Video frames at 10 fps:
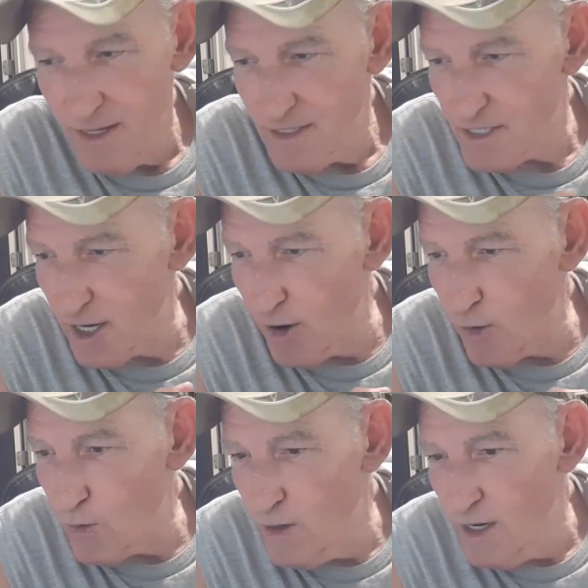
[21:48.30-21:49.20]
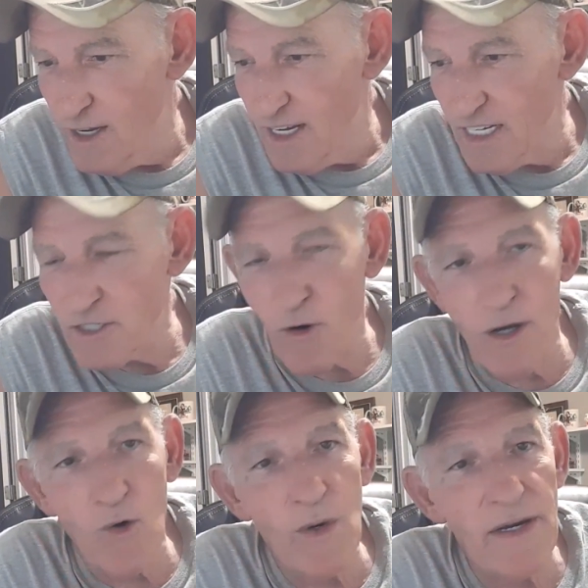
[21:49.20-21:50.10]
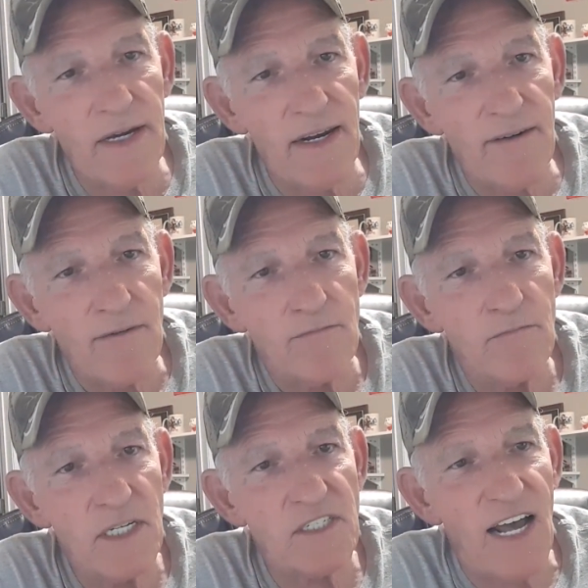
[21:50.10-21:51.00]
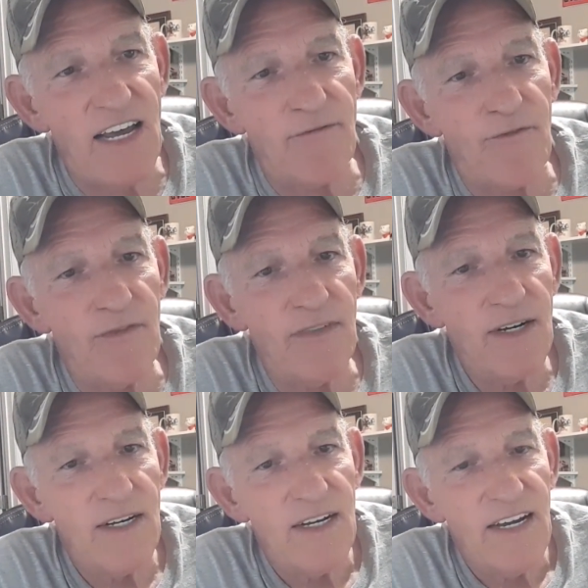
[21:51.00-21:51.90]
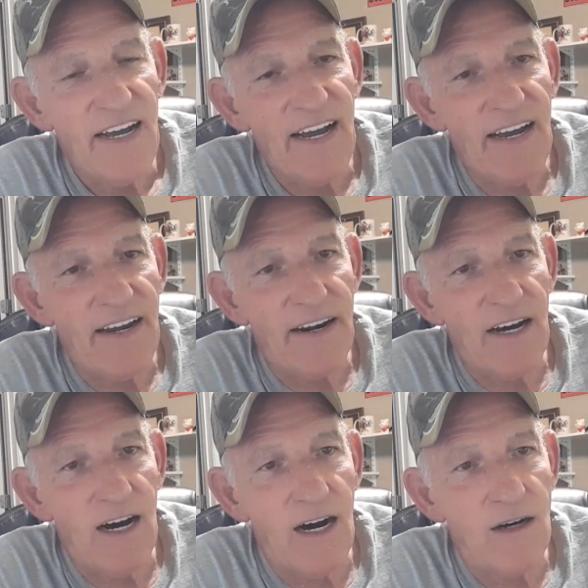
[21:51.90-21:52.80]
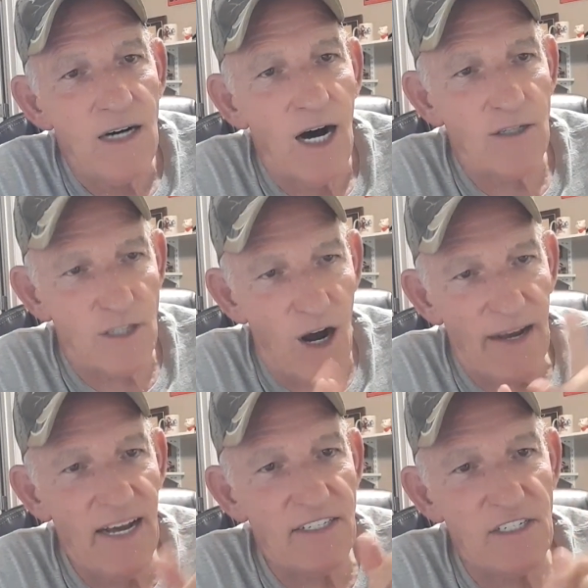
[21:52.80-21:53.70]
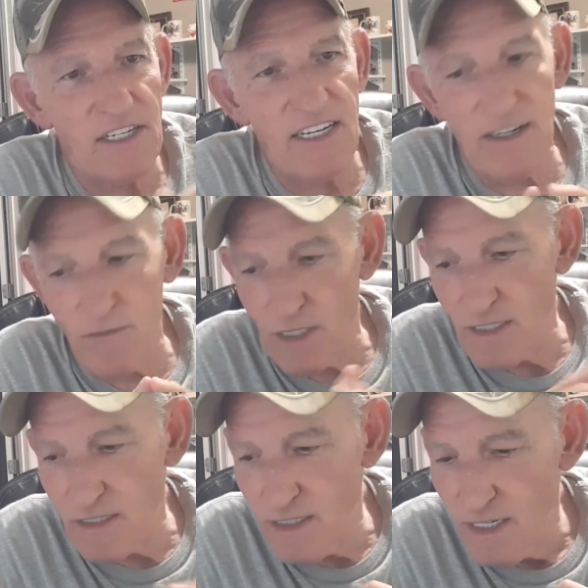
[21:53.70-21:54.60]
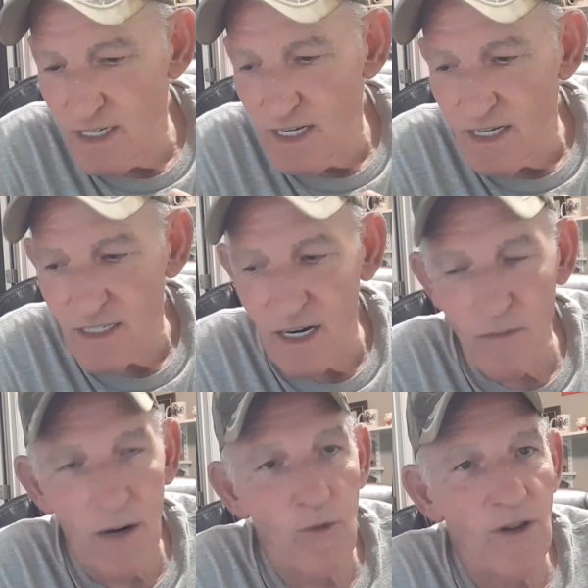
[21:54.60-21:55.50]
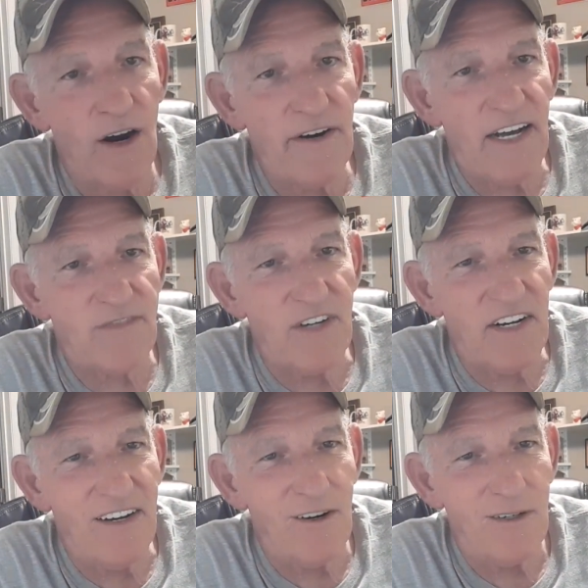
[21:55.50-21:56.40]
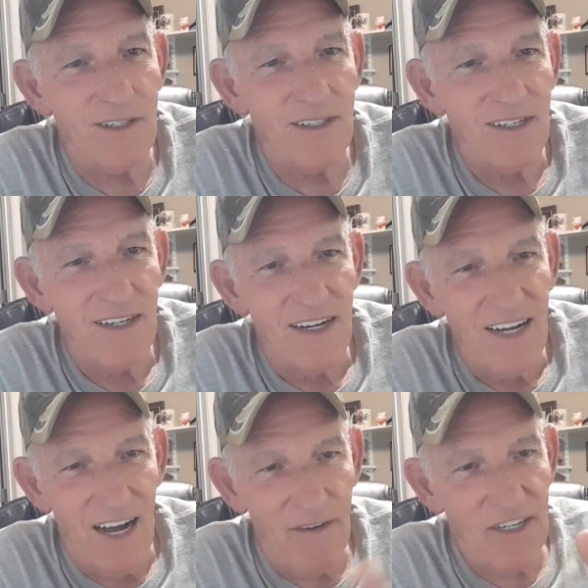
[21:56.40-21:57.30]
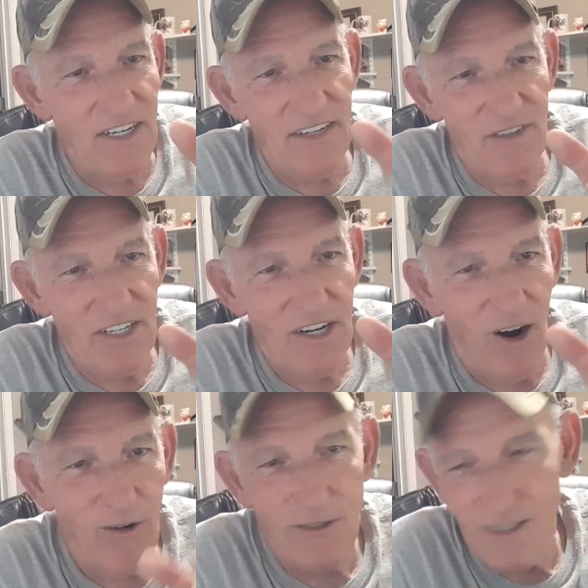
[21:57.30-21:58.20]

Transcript: So enjoy your weekend. Be safe. And I'll talk at you again when we come up with our next video. Have a good evening, y'all.